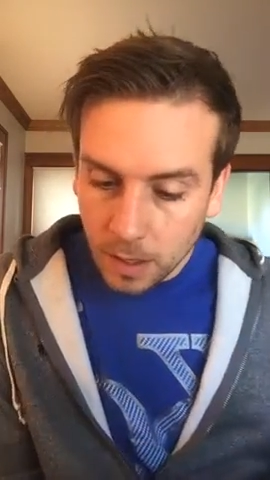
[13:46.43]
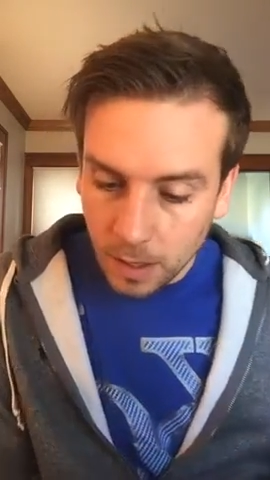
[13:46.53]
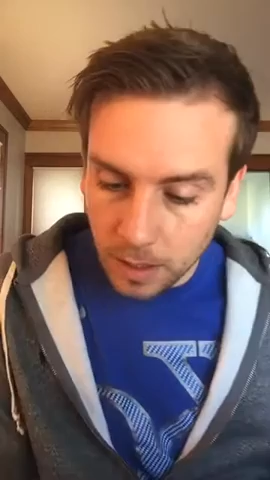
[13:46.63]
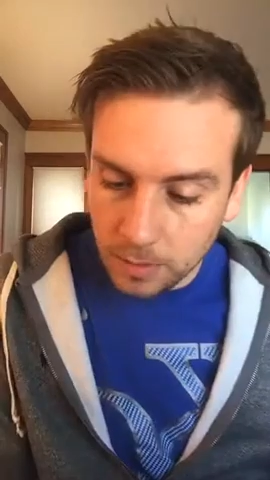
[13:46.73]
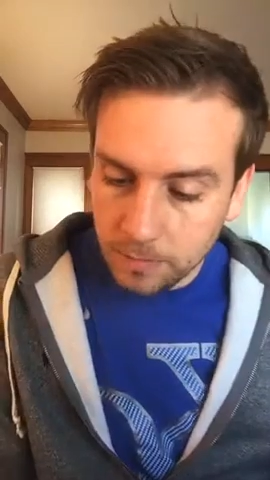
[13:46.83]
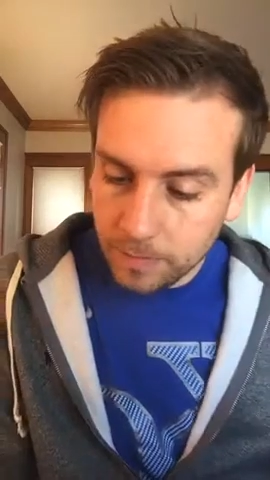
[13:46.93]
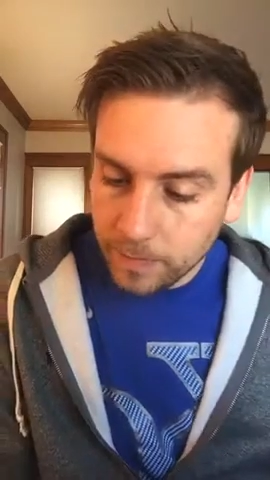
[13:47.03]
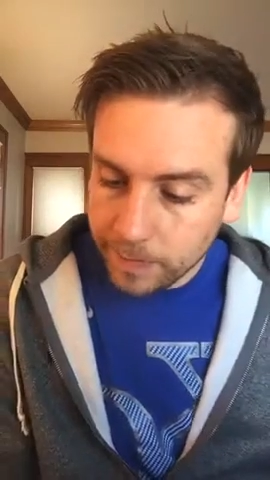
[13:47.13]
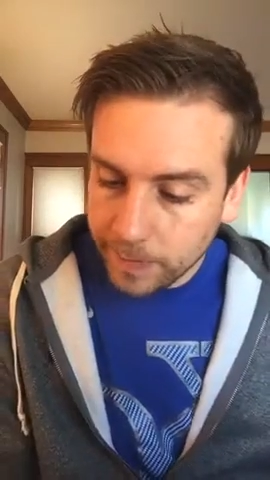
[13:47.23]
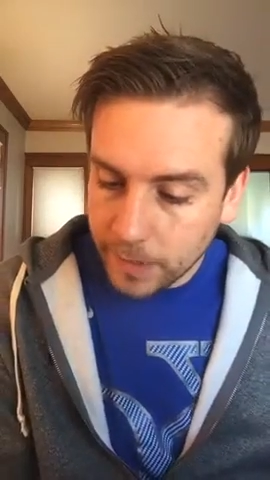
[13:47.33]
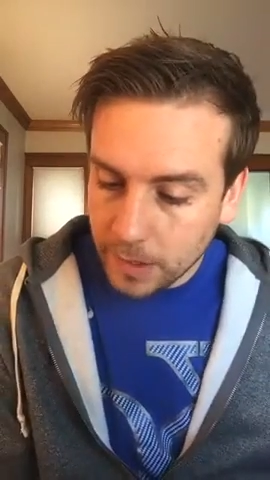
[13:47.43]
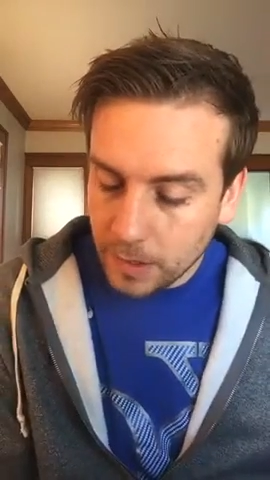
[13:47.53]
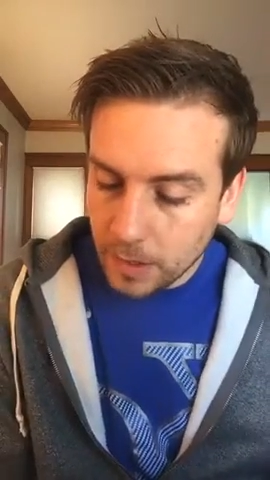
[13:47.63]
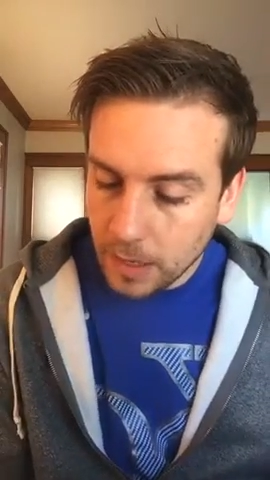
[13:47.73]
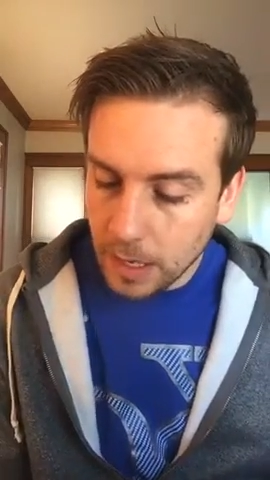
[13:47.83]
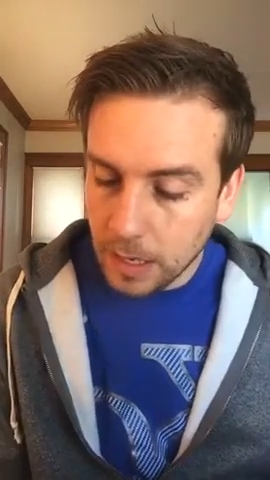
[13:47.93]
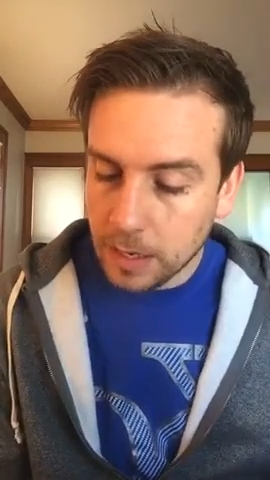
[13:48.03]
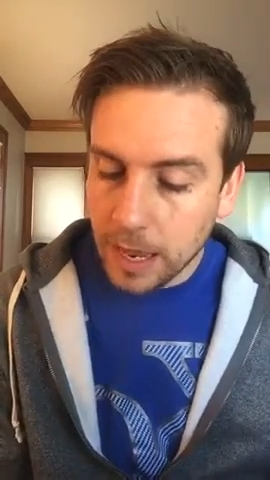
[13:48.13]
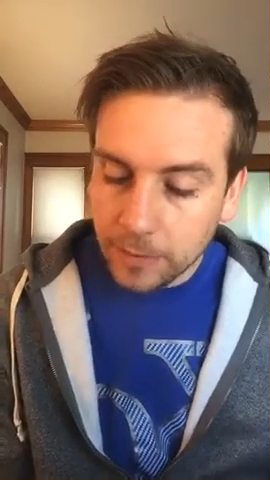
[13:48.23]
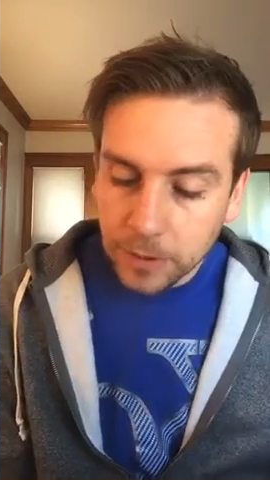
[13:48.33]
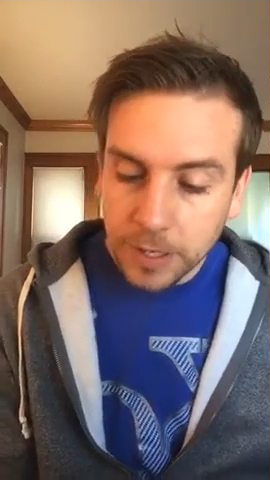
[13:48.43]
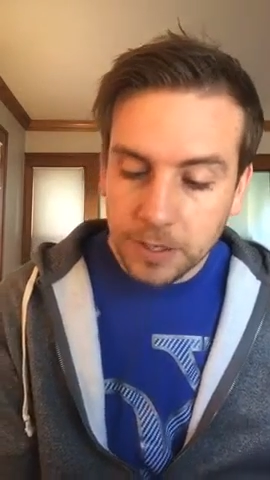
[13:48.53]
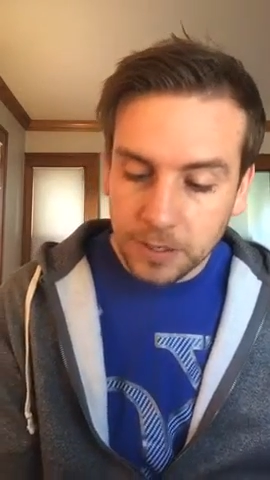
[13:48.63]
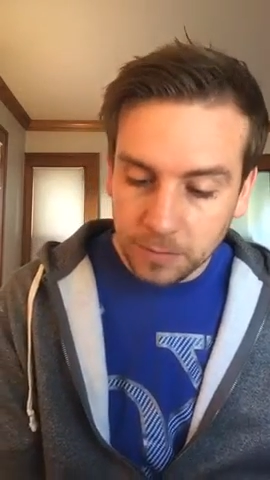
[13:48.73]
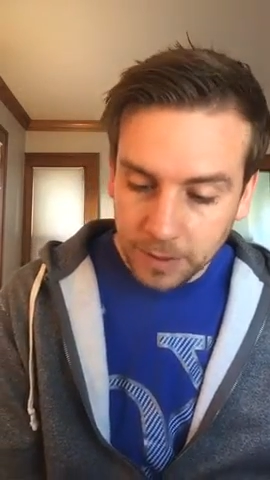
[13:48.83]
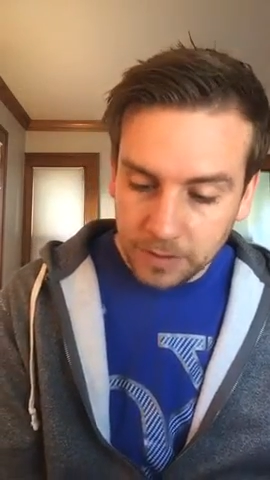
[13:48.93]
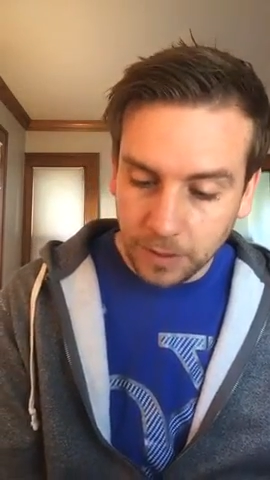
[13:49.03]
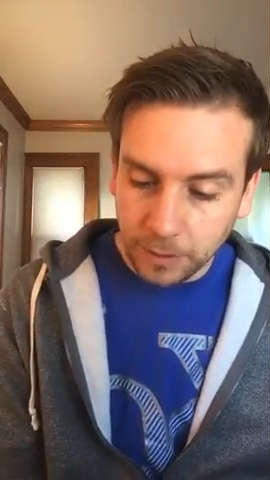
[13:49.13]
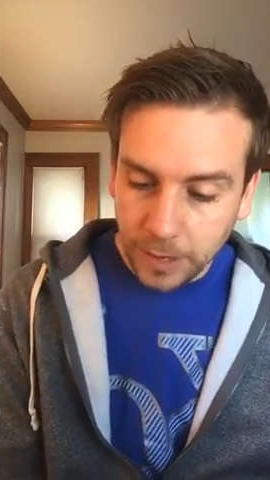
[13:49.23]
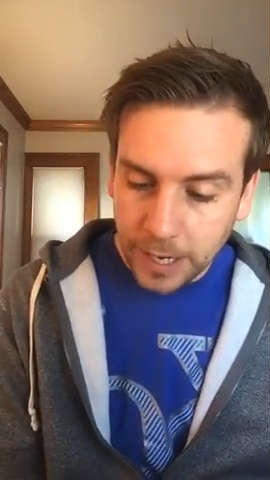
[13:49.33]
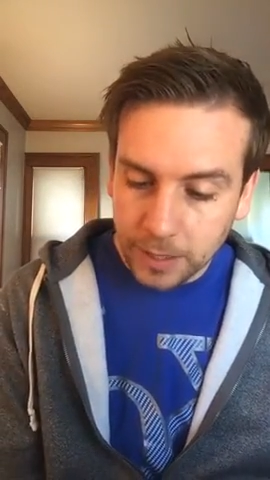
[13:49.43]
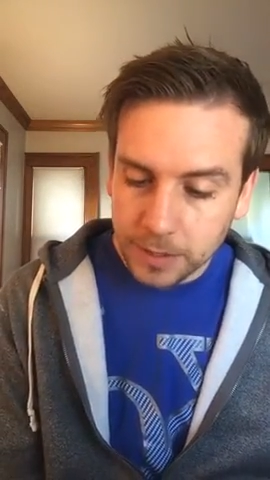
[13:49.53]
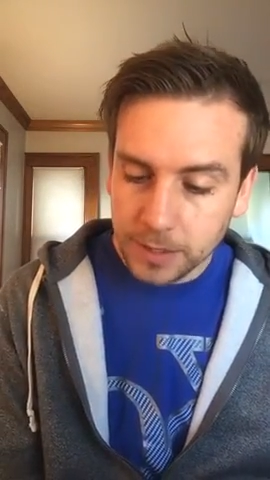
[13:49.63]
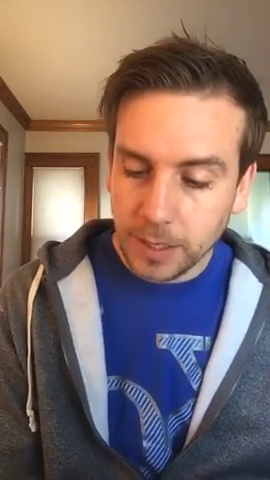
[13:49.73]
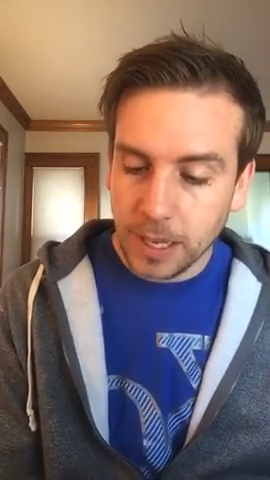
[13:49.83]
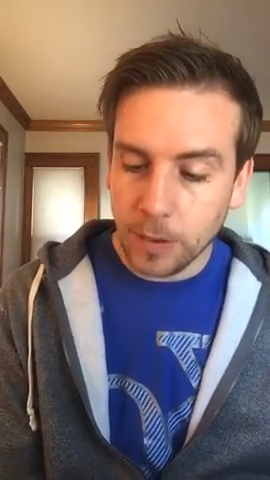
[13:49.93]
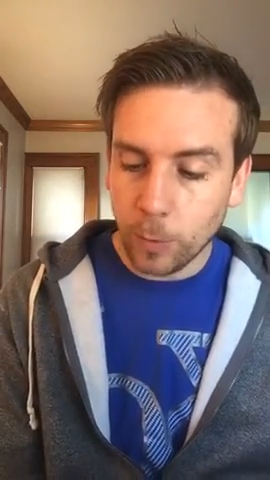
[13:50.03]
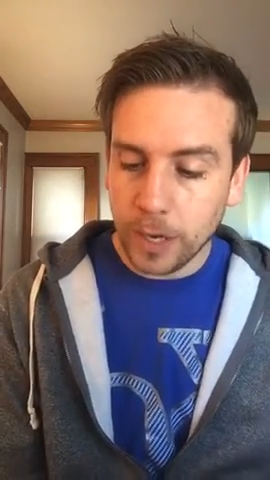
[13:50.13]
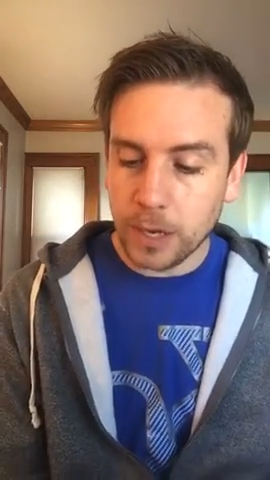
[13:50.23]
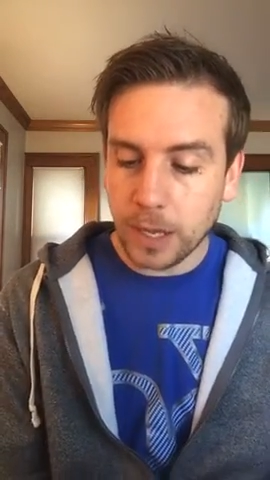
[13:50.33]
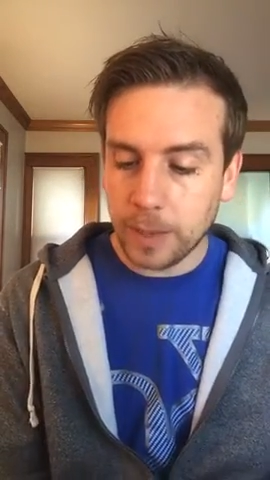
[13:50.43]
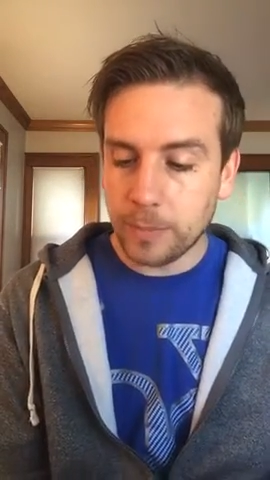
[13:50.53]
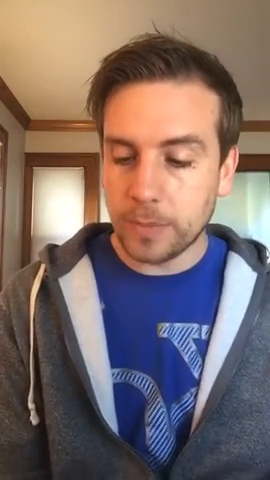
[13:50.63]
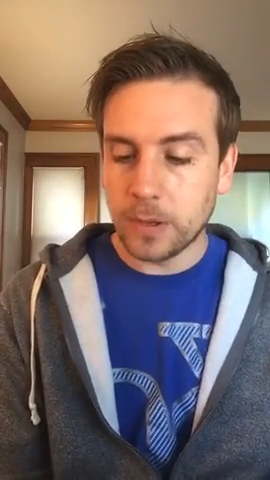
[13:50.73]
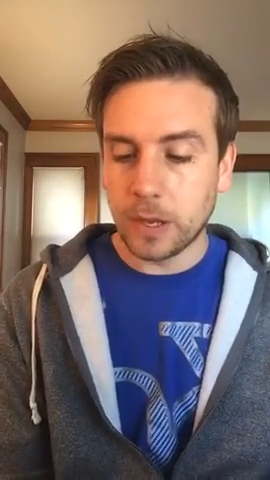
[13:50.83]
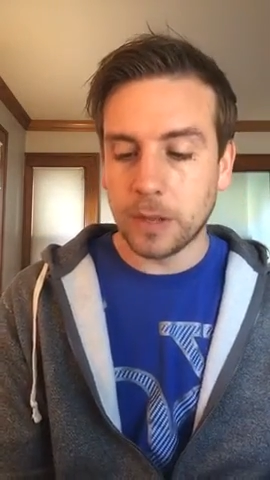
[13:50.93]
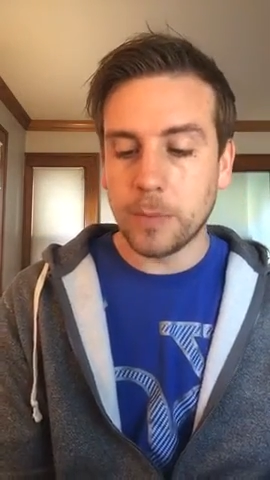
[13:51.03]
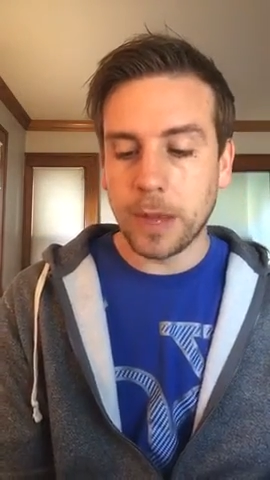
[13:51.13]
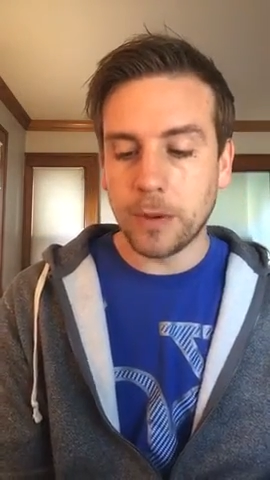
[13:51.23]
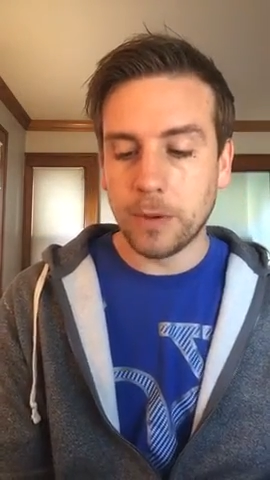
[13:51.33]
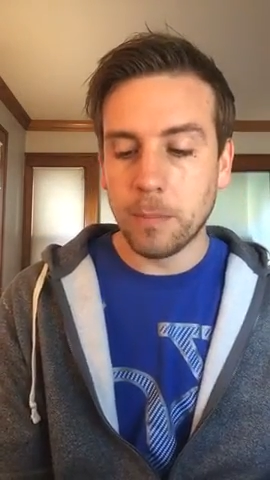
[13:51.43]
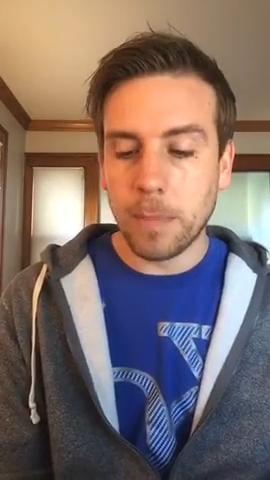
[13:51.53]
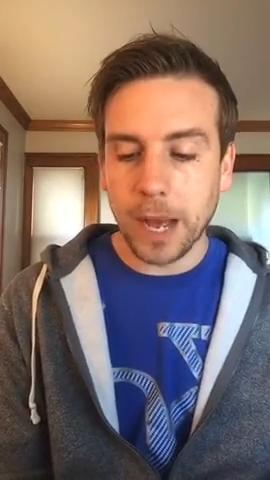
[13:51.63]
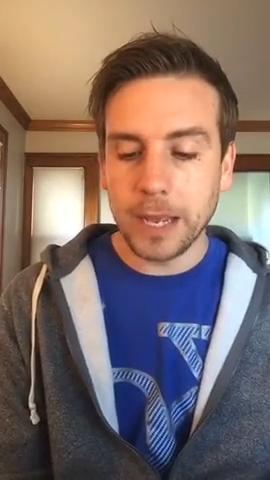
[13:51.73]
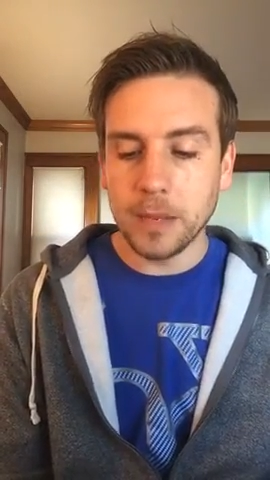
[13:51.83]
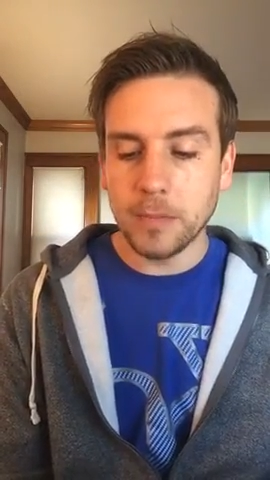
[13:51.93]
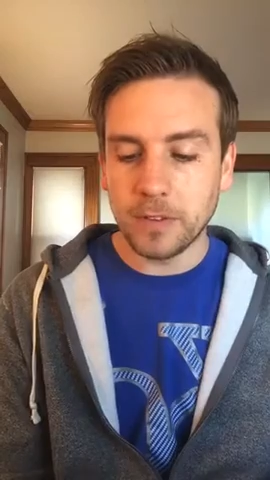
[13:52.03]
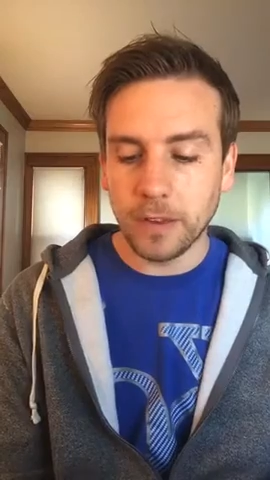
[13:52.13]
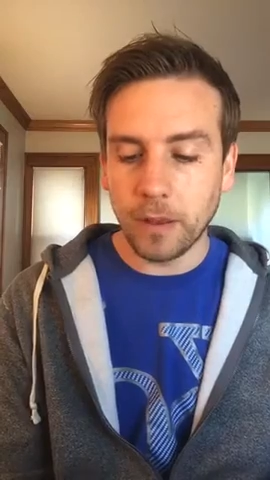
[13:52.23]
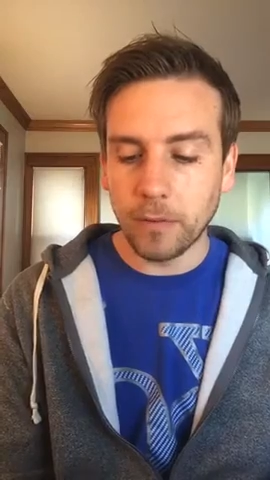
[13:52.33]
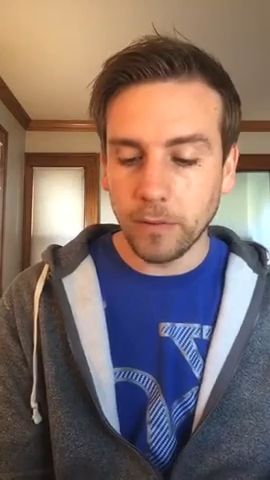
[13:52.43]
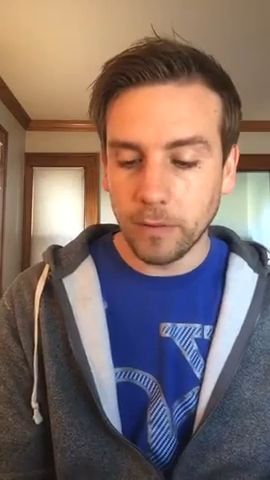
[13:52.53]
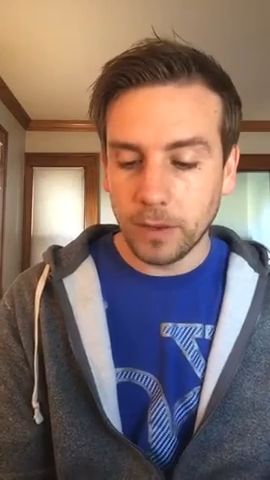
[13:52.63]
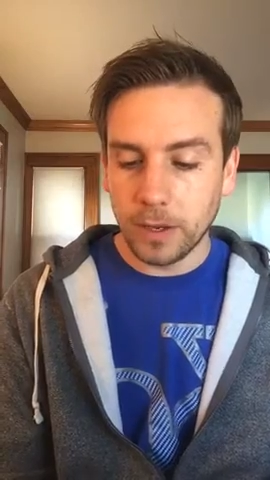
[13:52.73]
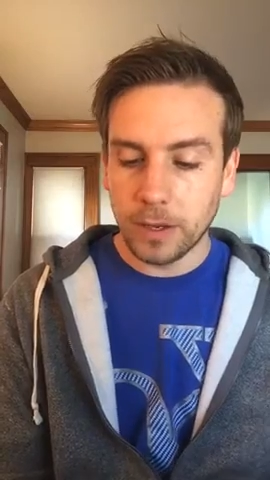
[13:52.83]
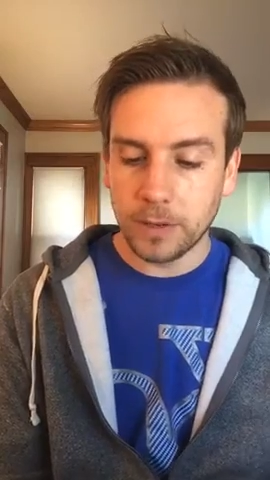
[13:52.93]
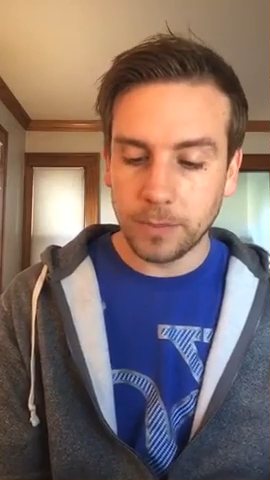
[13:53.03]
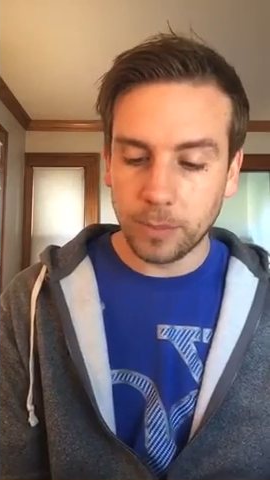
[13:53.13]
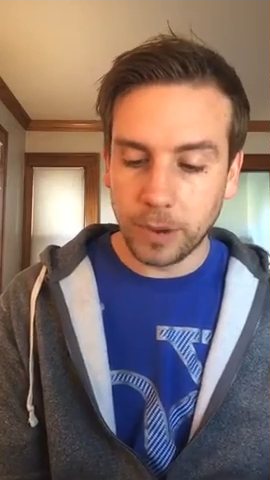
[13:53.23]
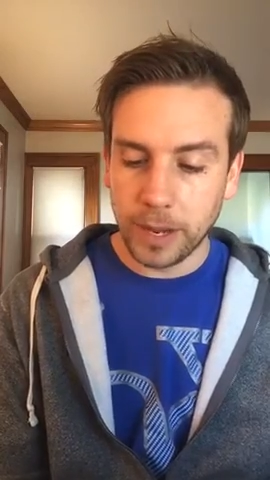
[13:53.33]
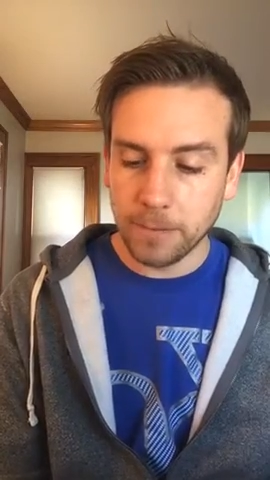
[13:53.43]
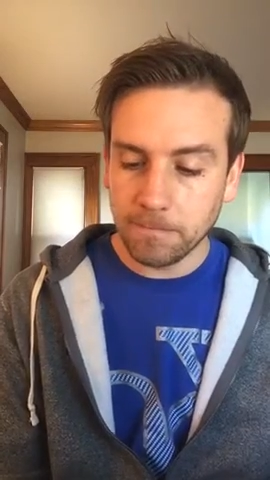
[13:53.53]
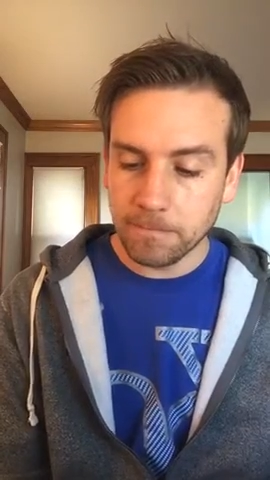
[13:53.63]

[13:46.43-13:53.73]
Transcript: Um, and after he had dismissed the crowds, he went up on the mountain by himself to pray.